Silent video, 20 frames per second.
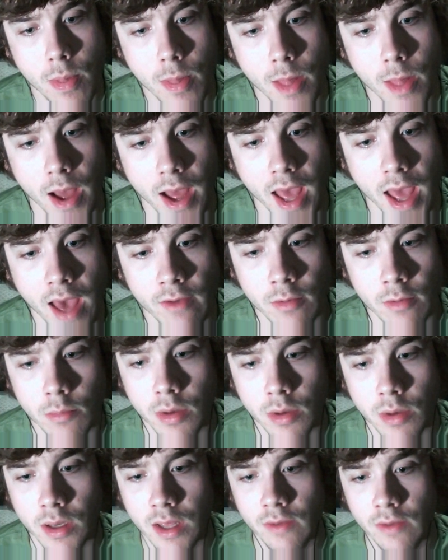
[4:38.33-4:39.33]
I haven't
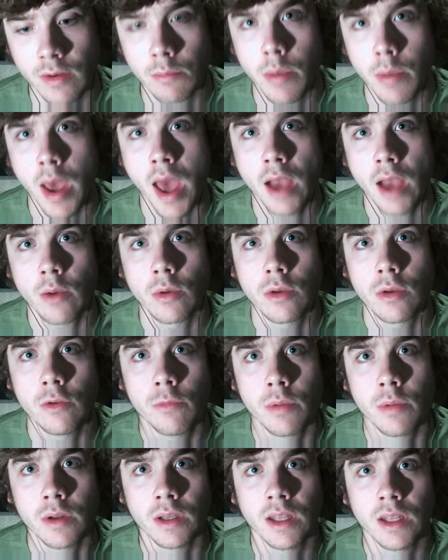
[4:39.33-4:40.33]
been giving back what you've
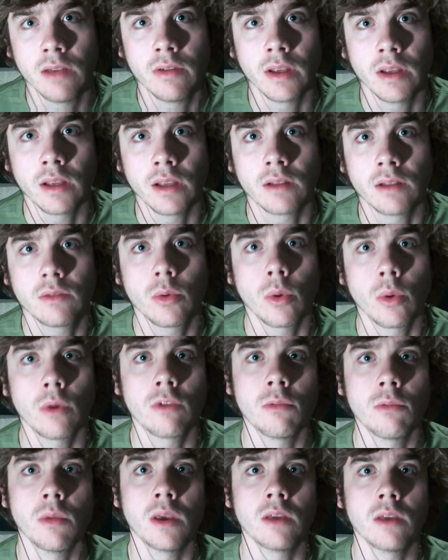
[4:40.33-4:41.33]
been giving towards
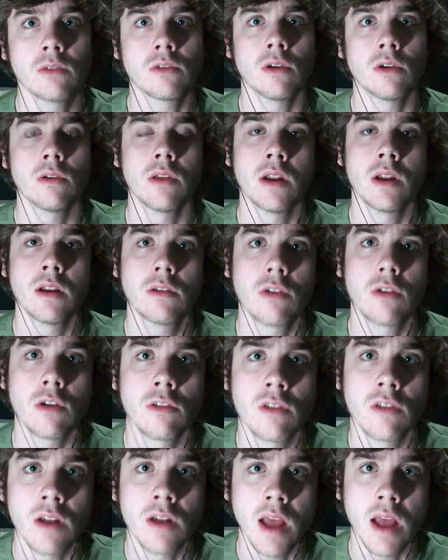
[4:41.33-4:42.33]
me, so then it
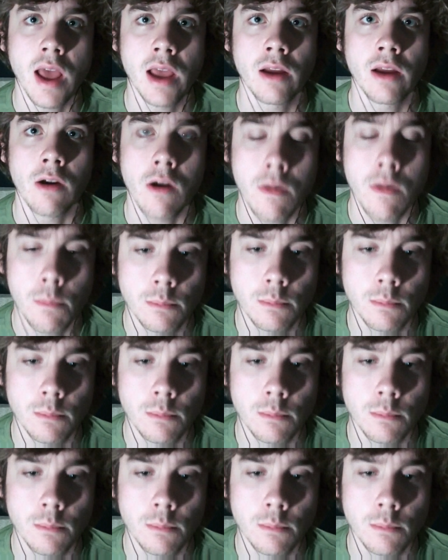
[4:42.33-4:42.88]
turns into anger.